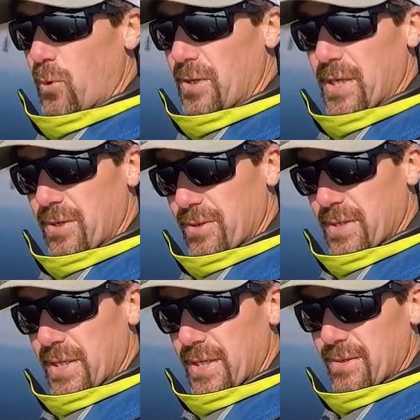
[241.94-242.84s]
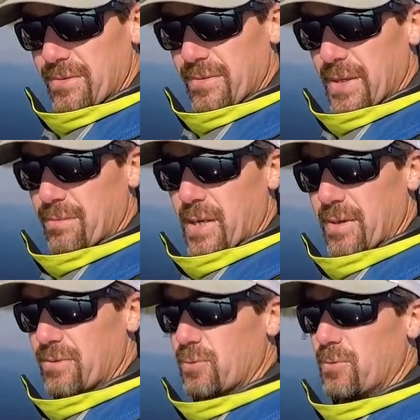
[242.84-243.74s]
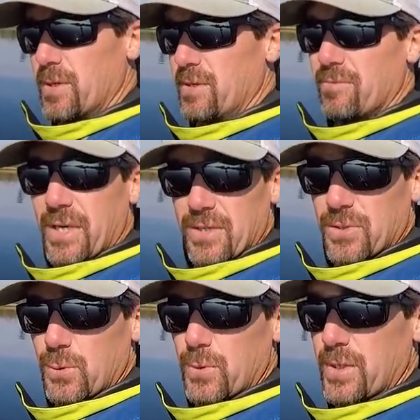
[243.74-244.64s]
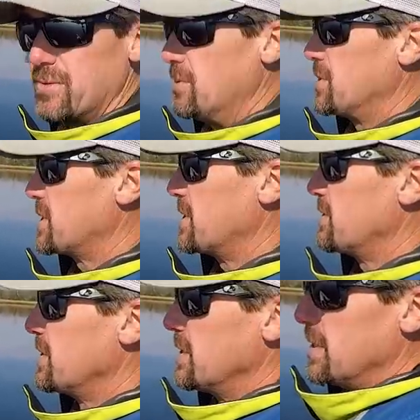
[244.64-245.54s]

one here and there. I'm kind of wanting to find a school of them. So